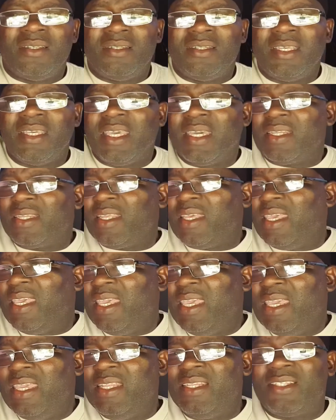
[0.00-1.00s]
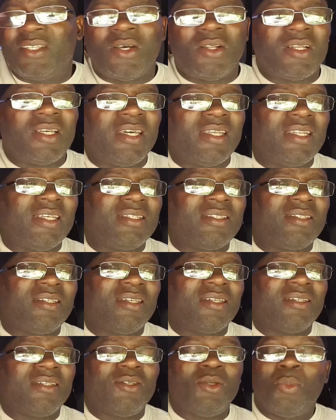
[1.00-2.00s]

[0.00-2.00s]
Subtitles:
They get AIDS, all kind of thing.